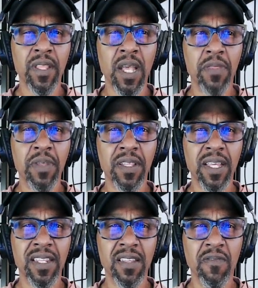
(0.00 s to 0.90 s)

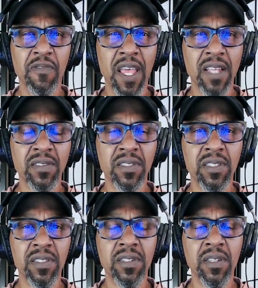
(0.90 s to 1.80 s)
an
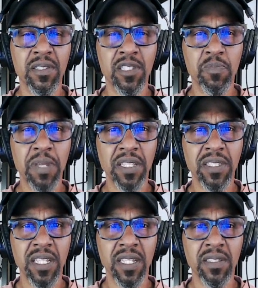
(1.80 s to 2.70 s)
advanced
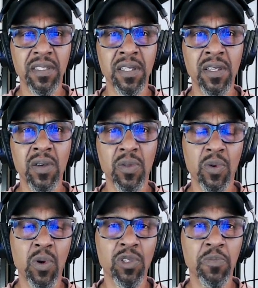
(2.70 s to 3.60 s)
species, or
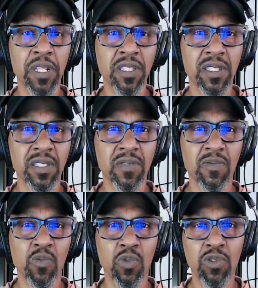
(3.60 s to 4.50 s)
their own species
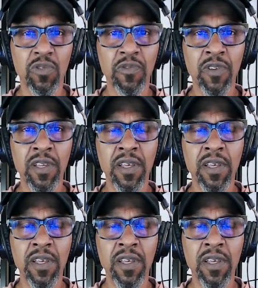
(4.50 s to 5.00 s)
of wolf.